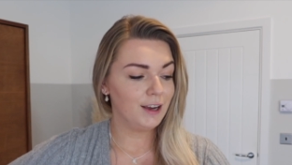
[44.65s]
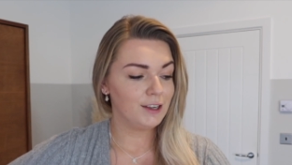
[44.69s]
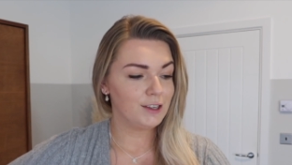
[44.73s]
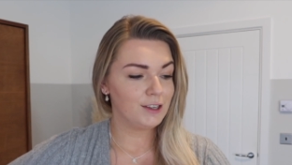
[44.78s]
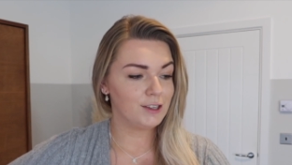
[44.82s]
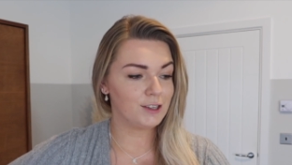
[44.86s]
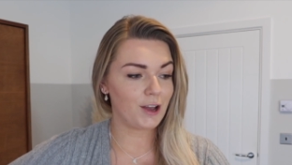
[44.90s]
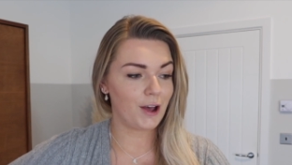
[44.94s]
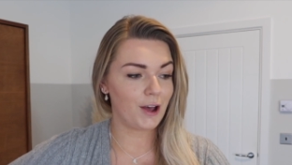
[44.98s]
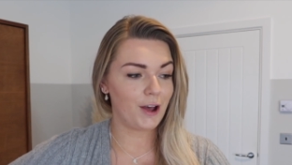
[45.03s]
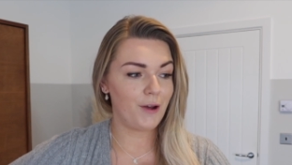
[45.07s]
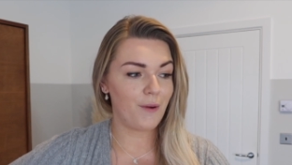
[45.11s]

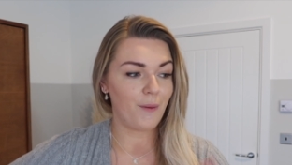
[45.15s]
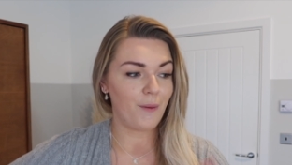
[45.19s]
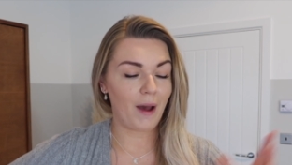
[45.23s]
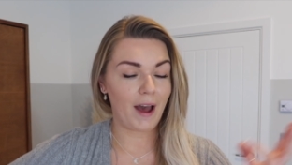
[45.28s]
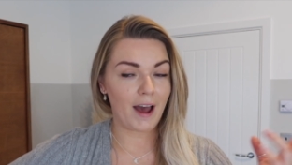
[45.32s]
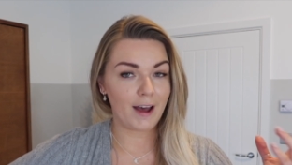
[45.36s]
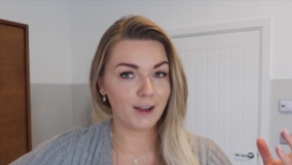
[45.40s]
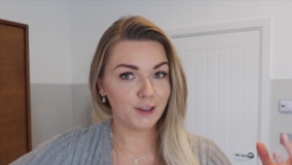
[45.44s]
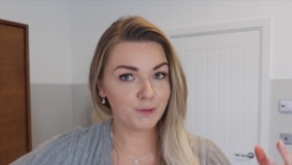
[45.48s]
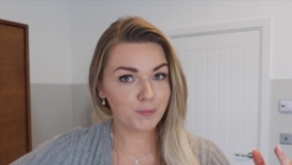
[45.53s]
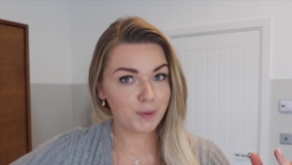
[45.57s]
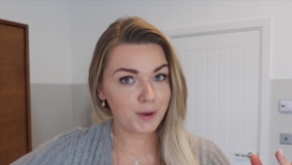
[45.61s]
So
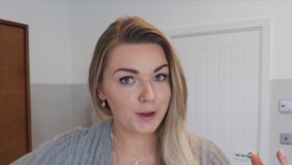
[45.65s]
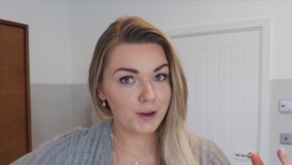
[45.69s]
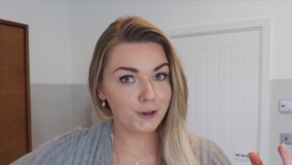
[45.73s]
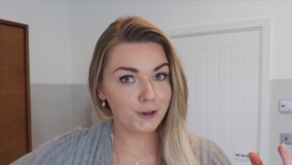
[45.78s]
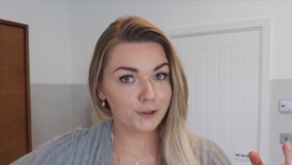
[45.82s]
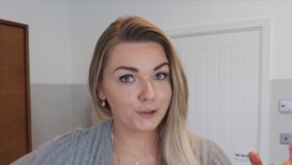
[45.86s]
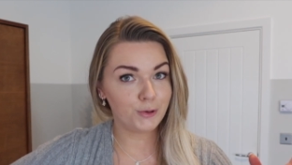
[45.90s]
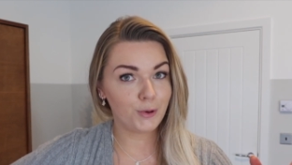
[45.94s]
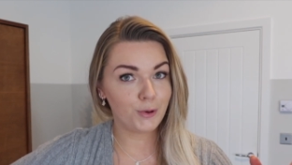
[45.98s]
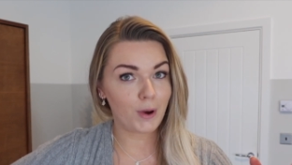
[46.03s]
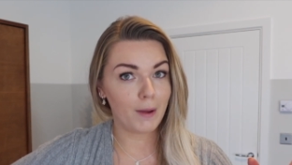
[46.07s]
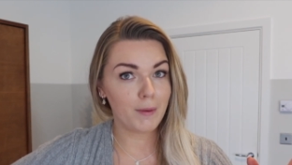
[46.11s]
as per
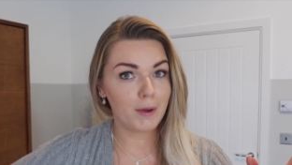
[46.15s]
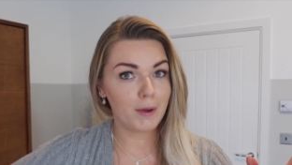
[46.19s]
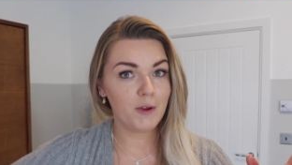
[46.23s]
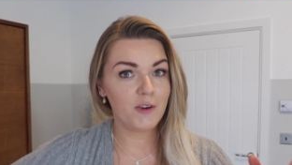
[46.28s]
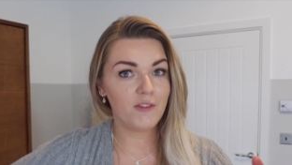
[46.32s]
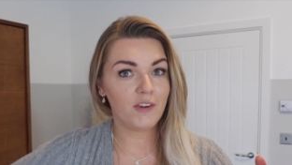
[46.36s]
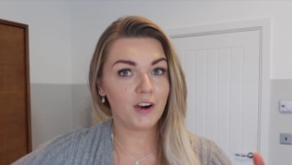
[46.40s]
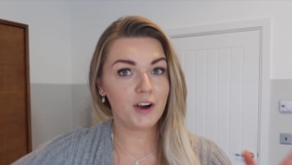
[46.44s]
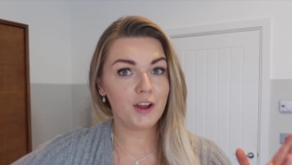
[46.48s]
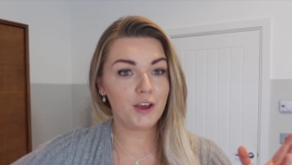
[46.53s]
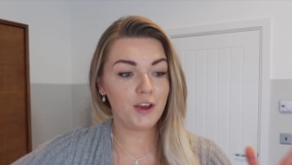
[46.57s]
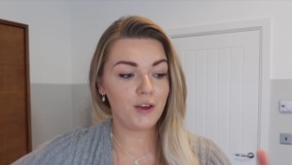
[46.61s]
usual, I'm gonna be
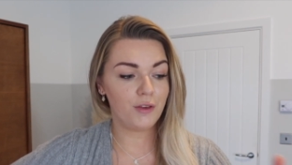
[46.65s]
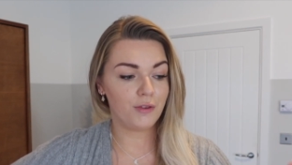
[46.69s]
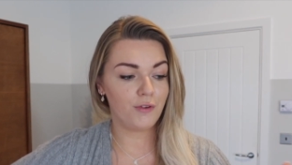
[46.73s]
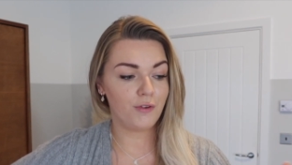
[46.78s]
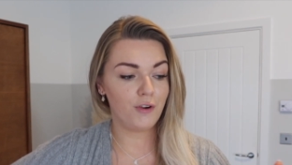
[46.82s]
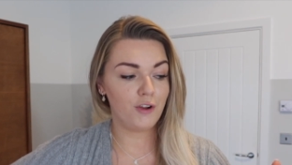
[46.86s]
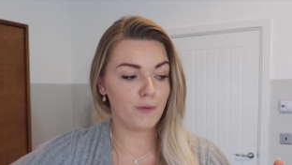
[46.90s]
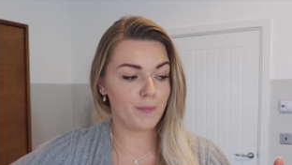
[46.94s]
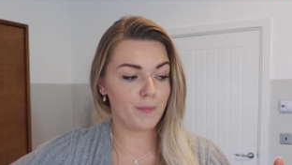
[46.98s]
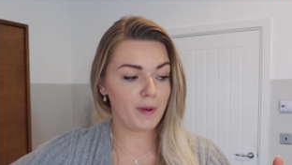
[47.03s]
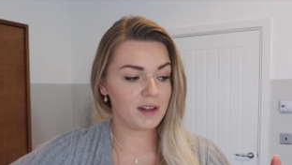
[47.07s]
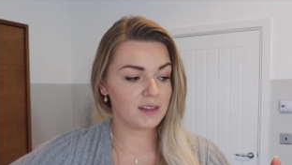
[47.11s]
running you
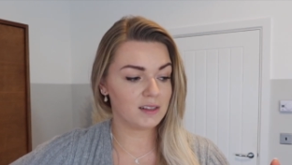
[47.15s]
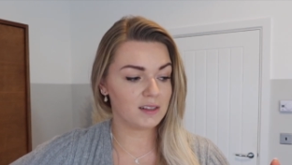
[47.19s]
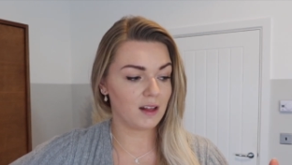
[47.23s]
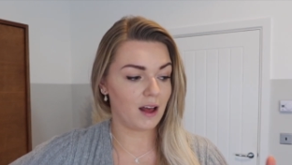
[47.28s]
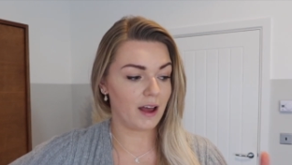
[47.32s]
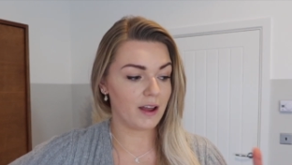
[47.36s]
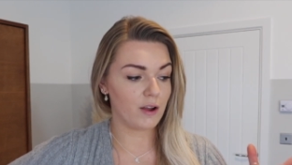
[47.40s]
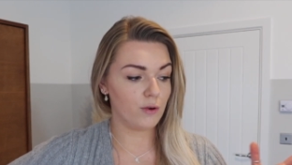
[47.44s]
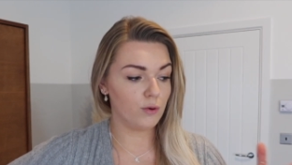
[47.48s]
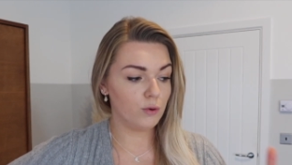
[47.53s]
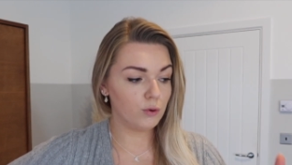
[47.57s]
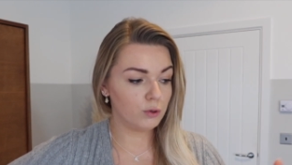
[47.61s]
through the bits that
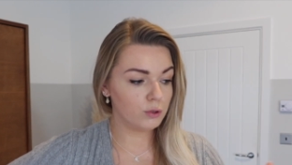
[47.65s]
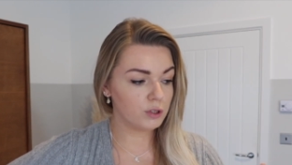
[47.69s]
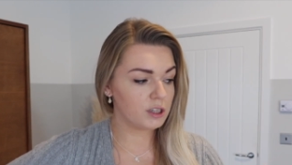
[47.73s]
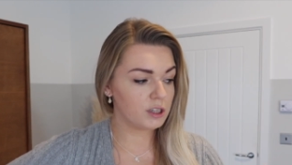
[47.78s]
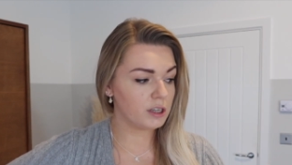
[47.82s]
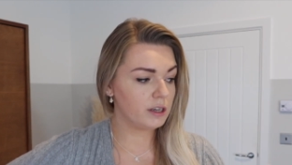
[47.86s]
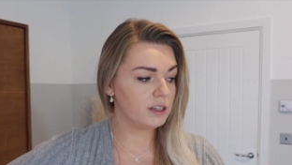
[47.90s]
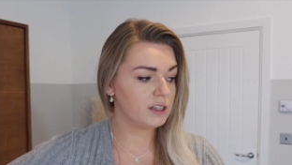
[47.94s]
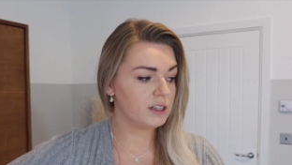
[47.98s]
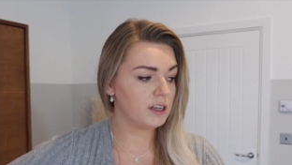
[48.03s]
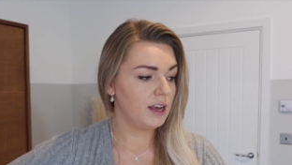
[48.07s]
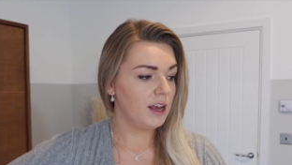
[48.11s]
I
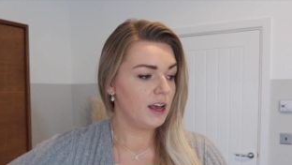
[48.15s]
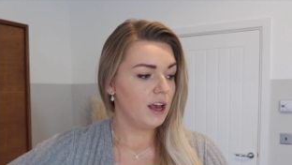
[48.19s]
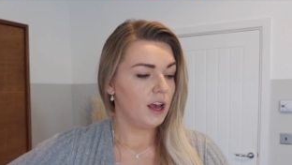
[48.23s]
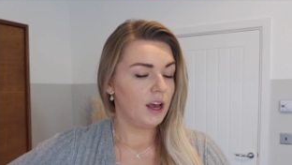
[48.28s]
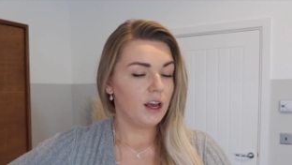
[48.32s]
ordered,